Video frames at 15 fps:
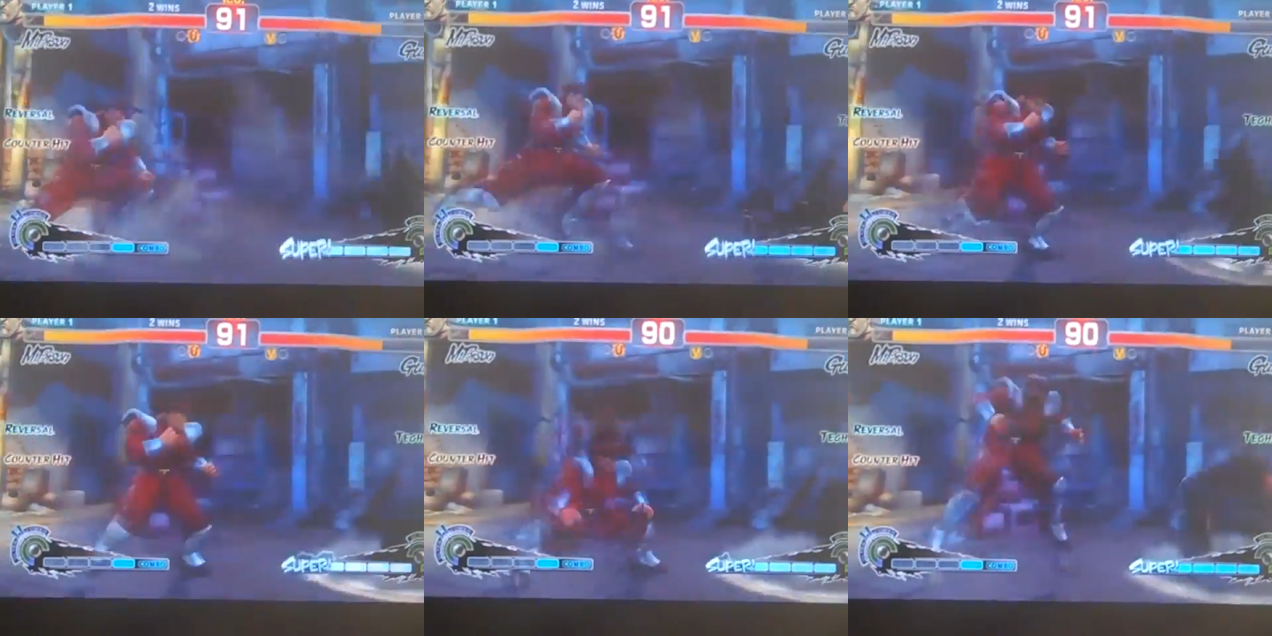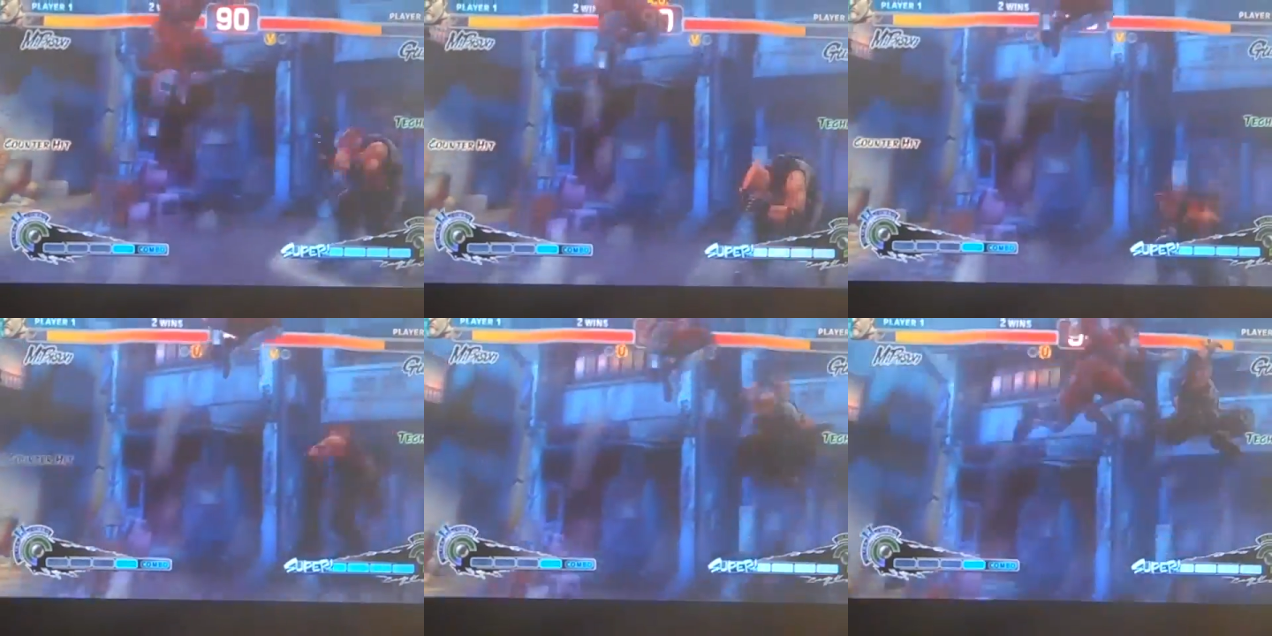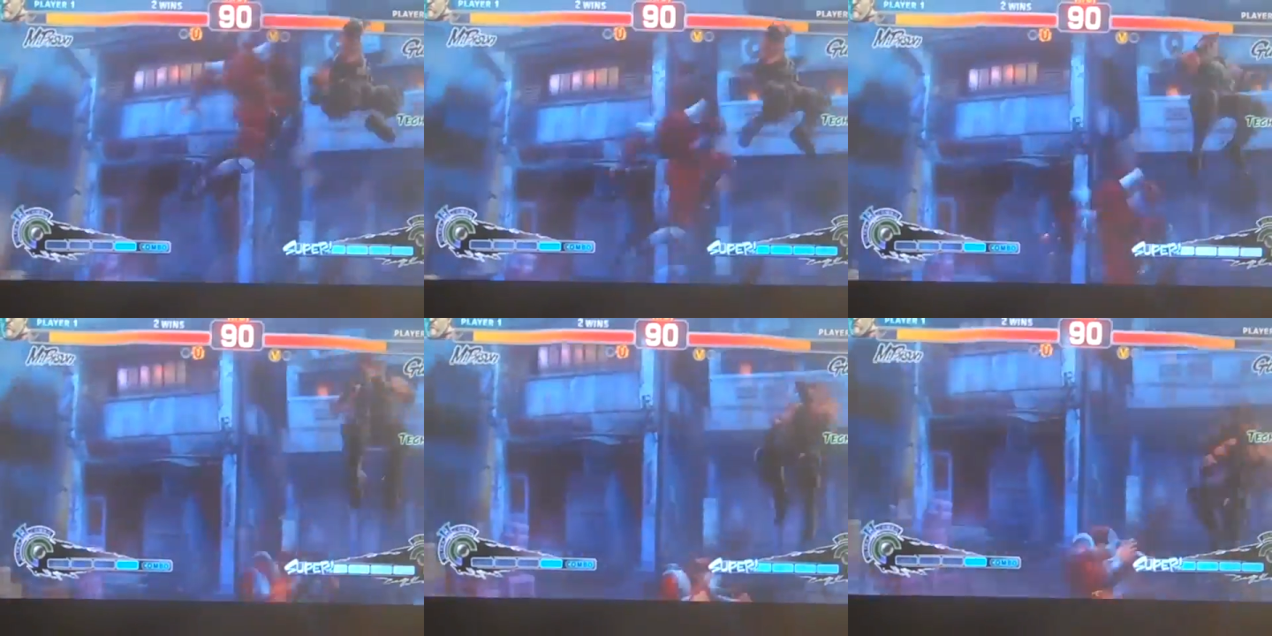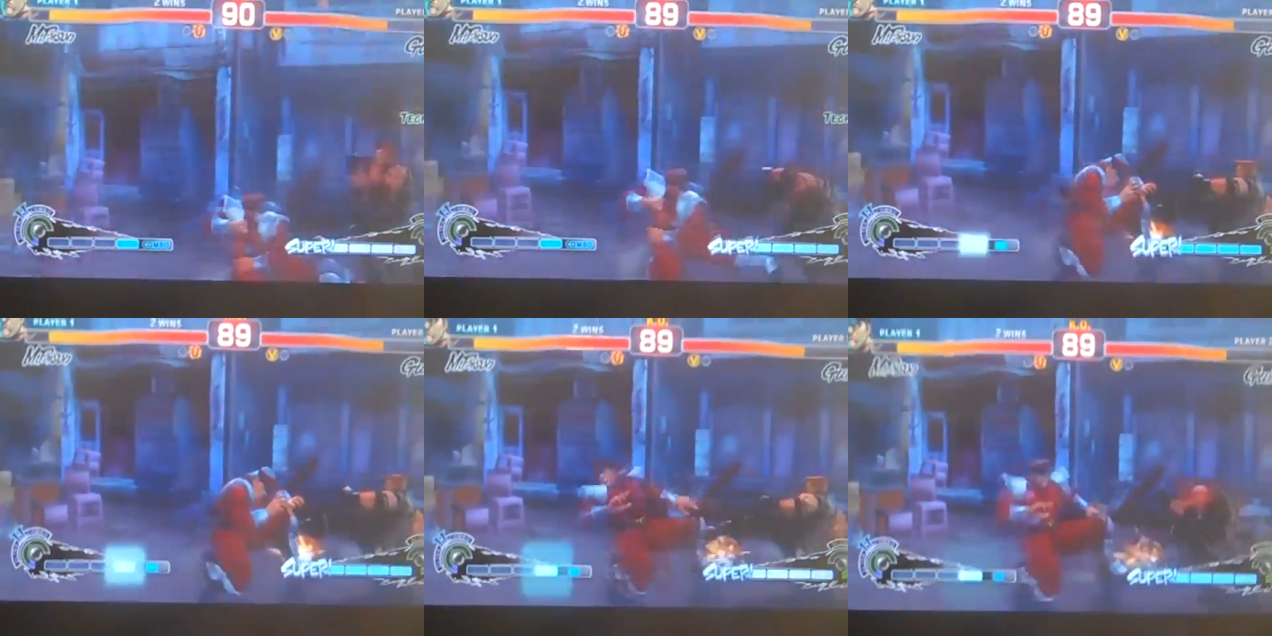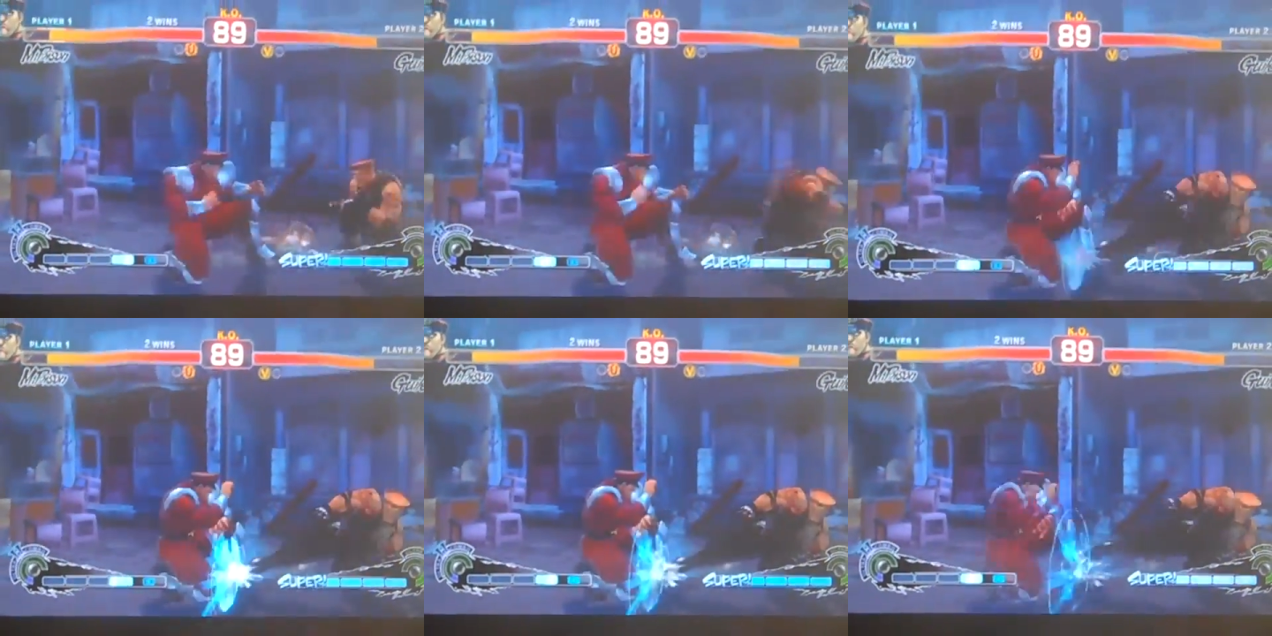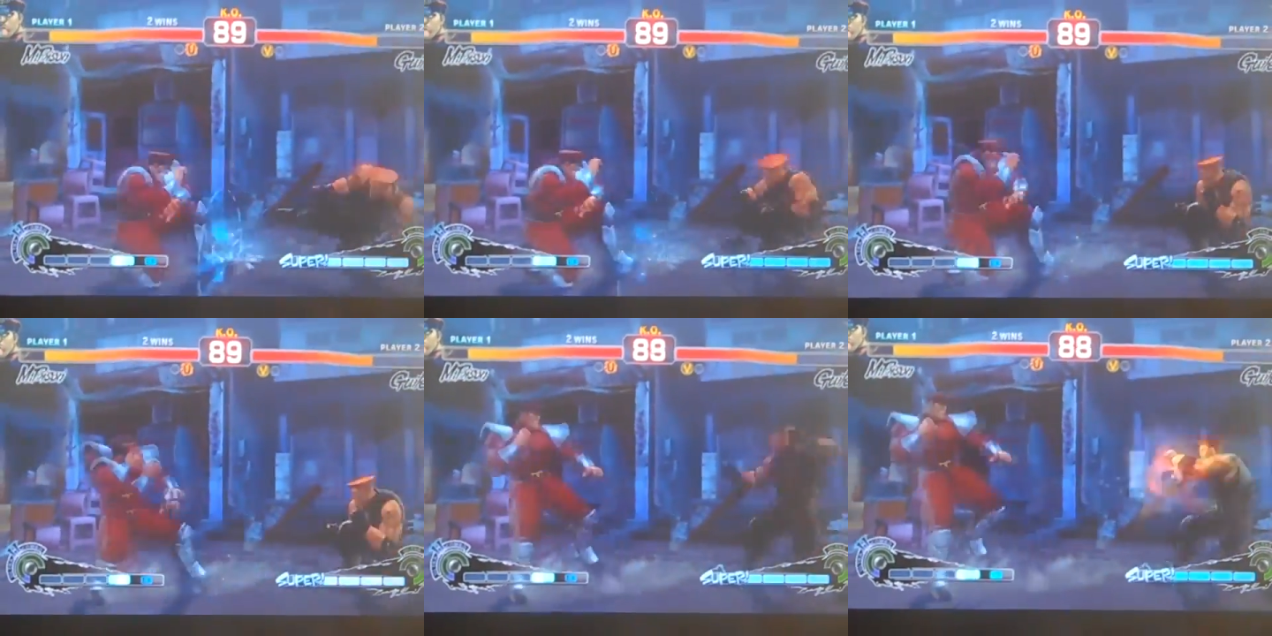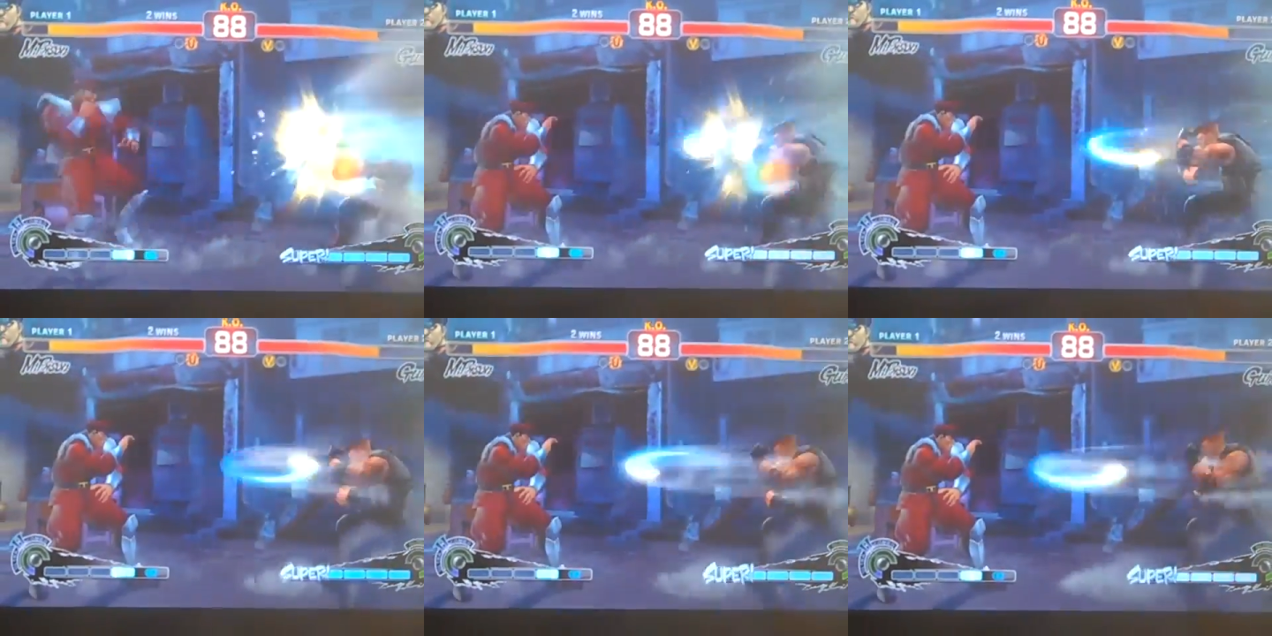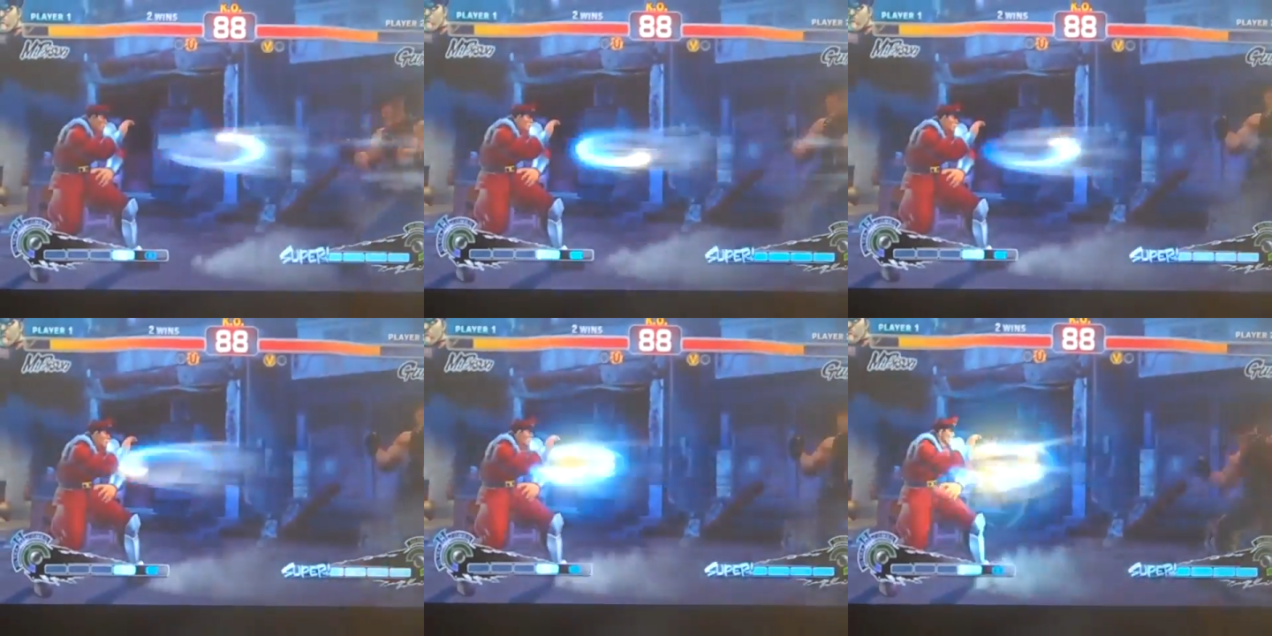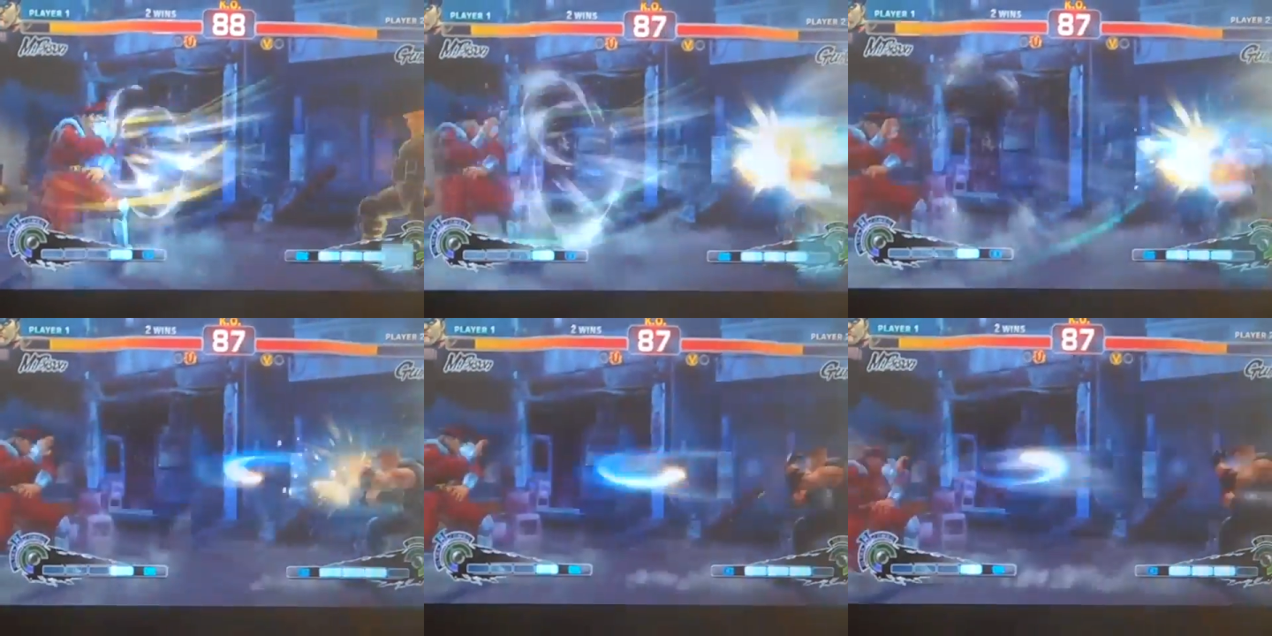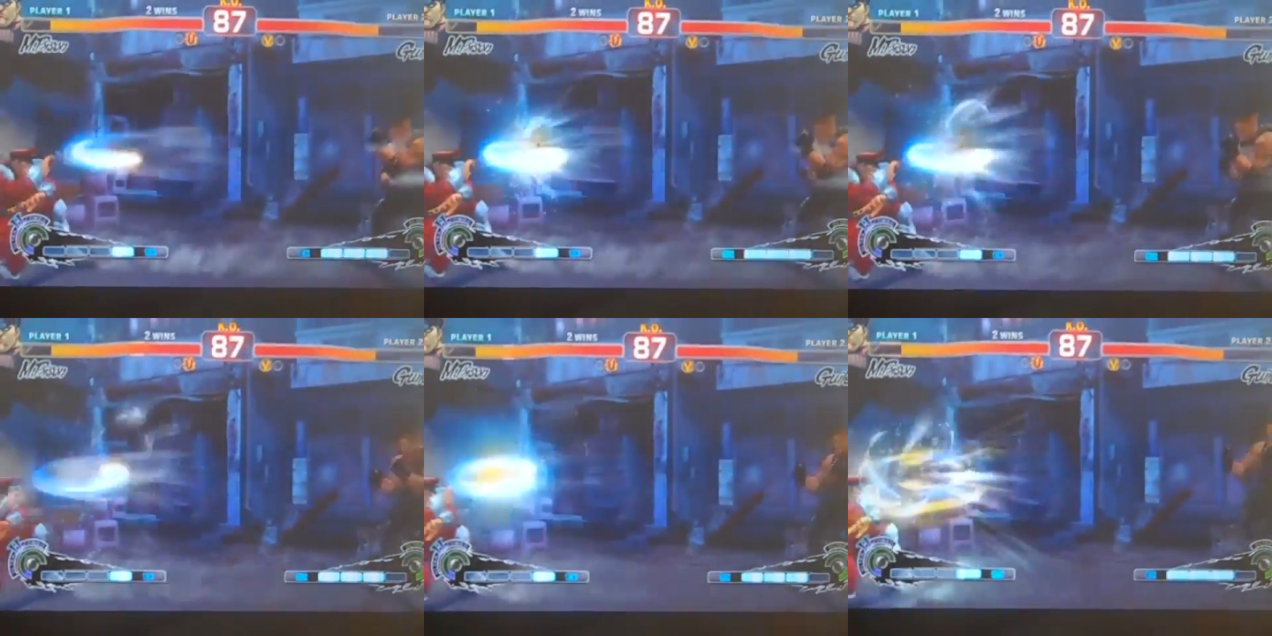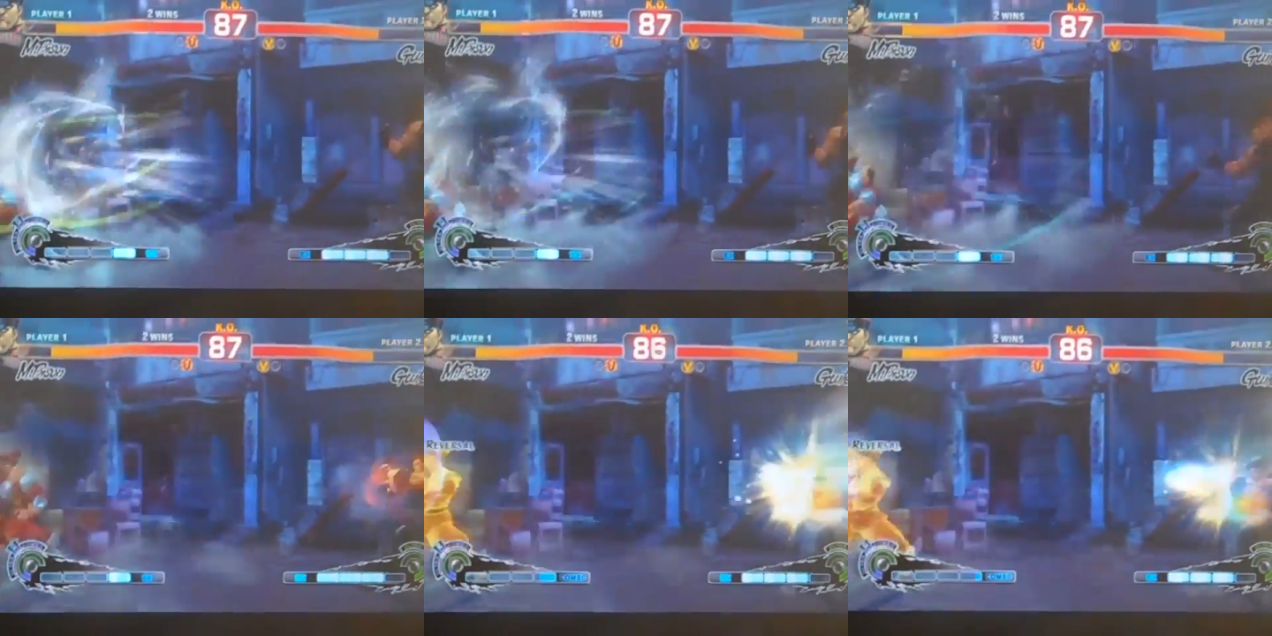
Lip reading: [unreadable: no face in view]